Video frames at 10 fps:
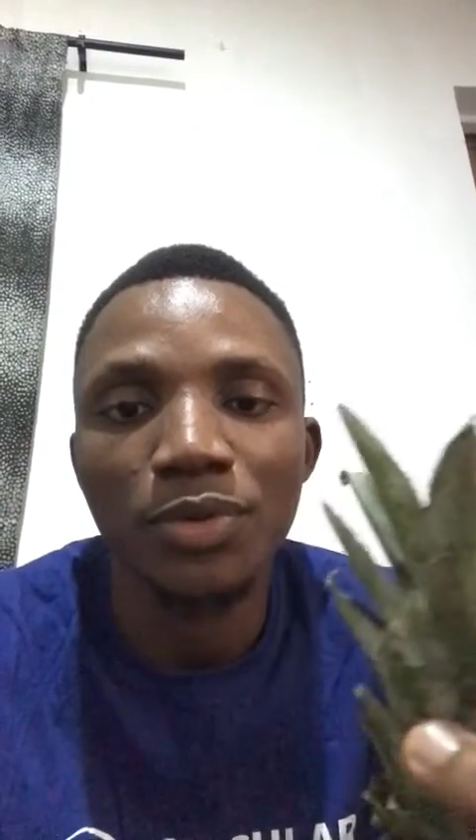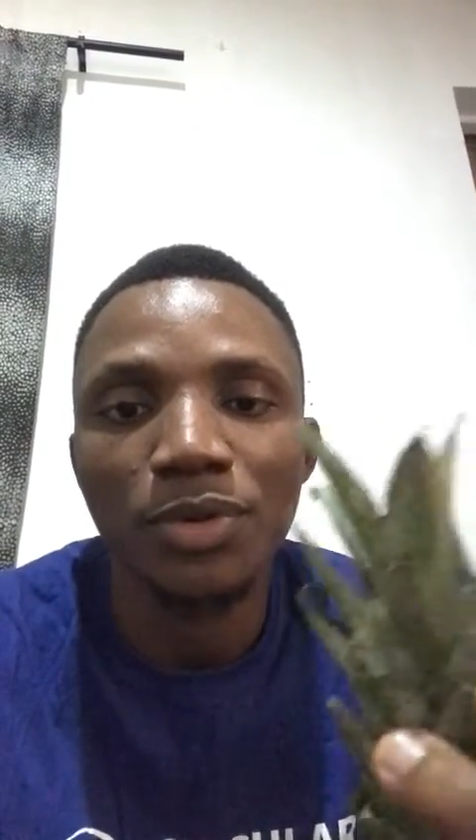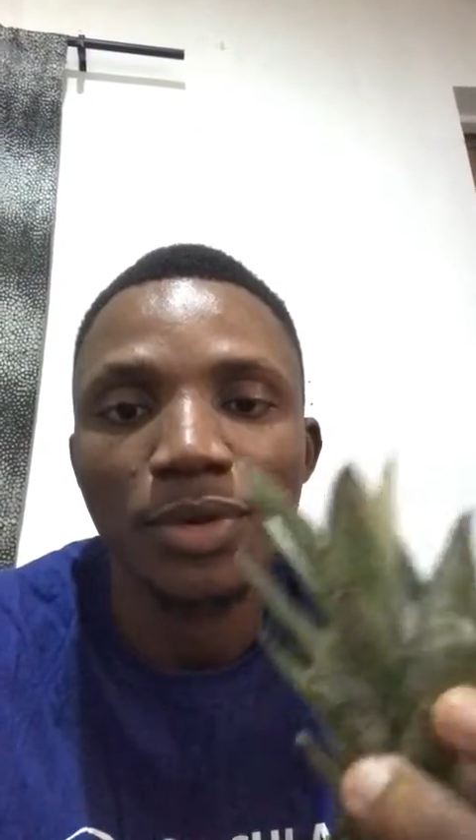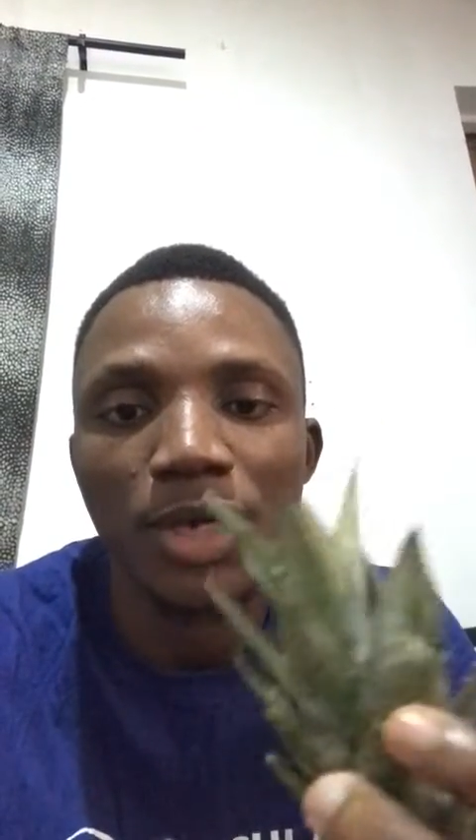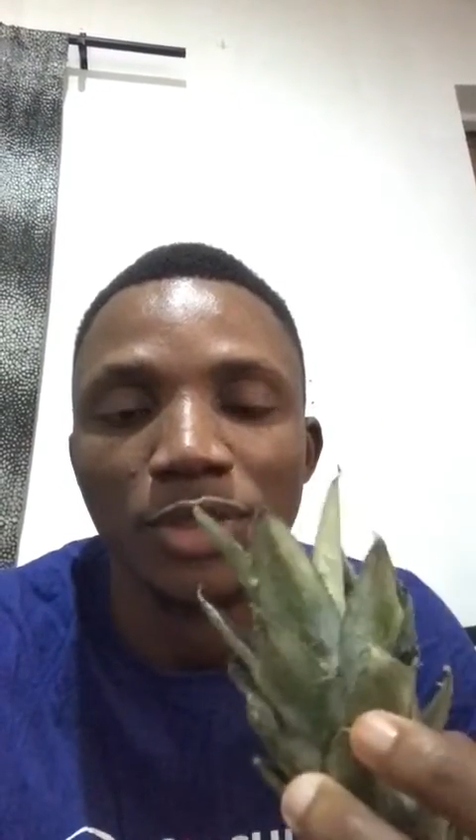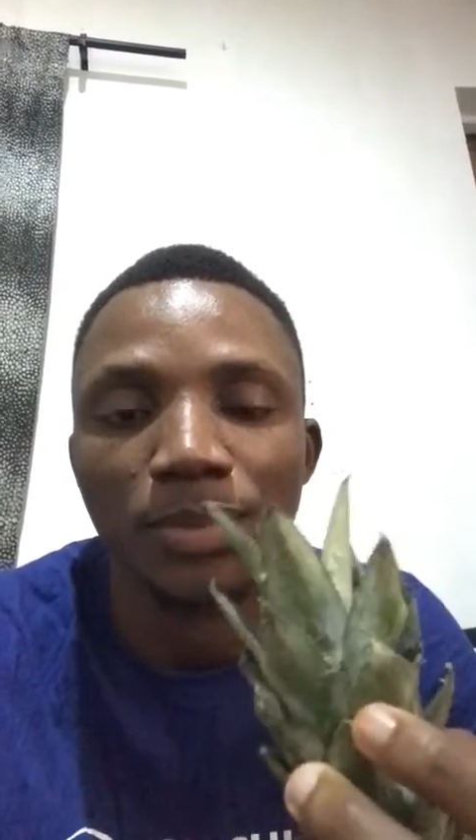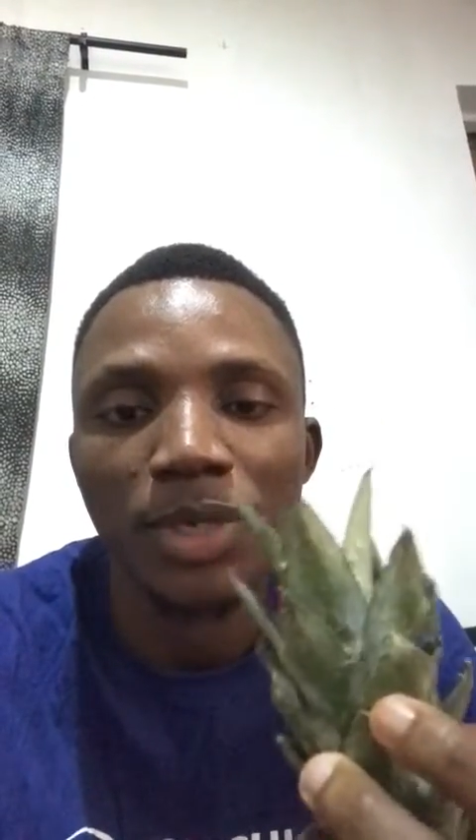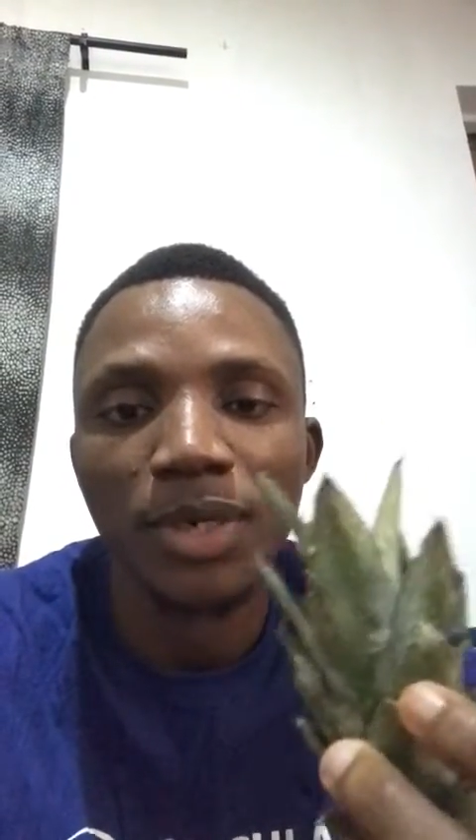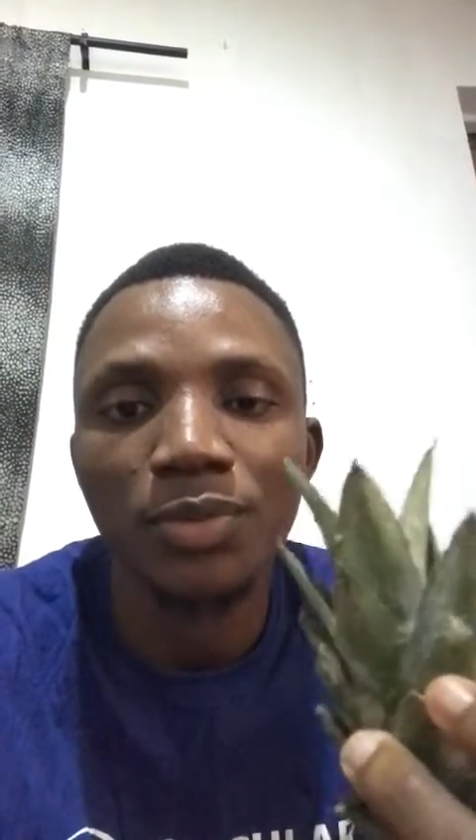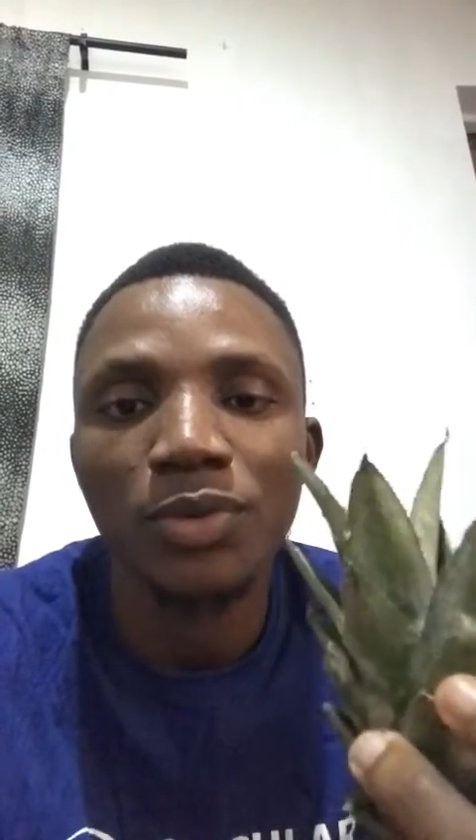crowns, your
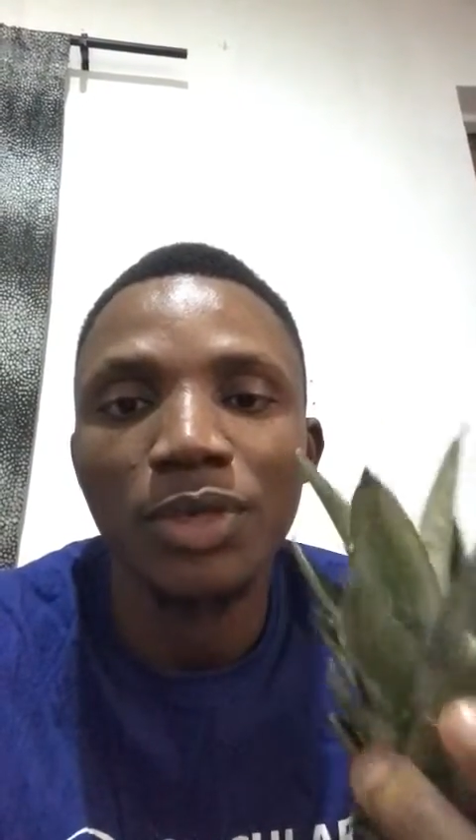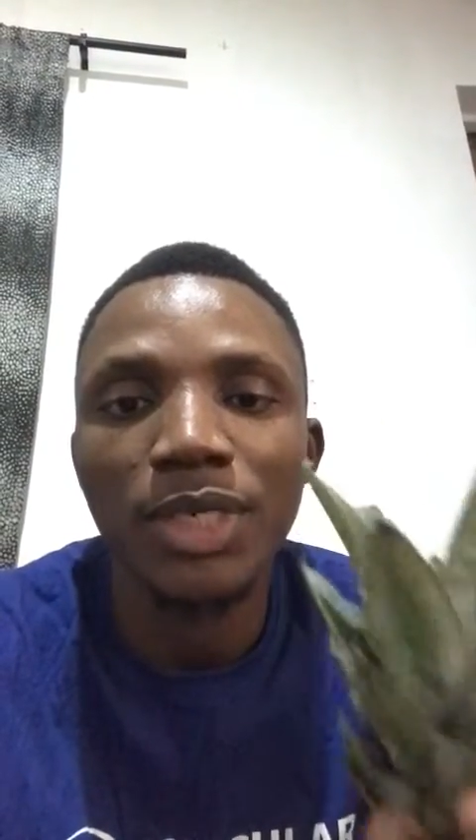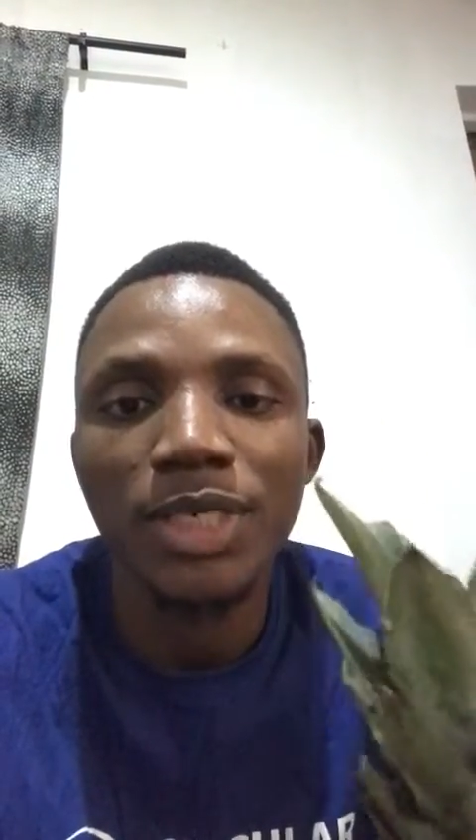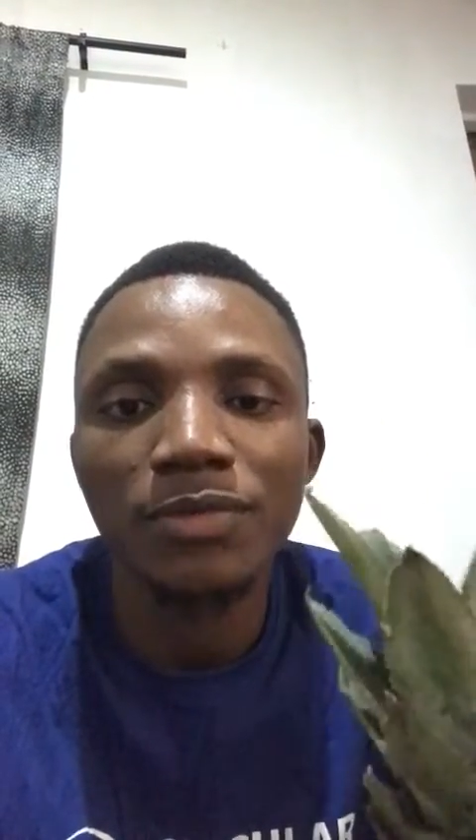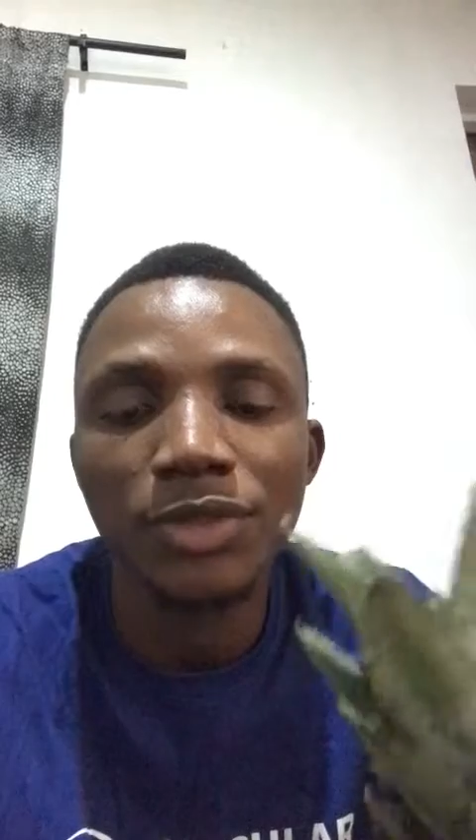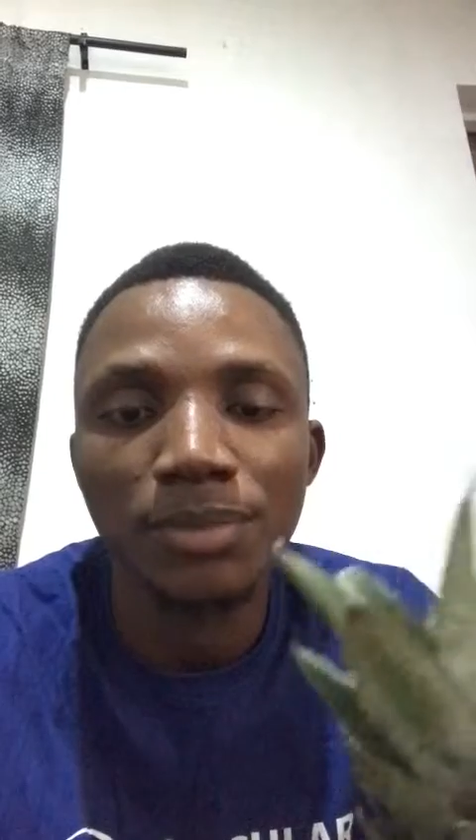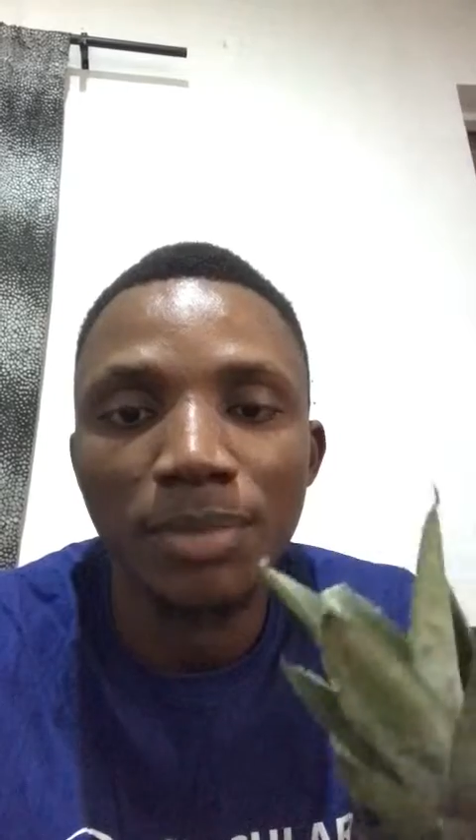pineapple leaves,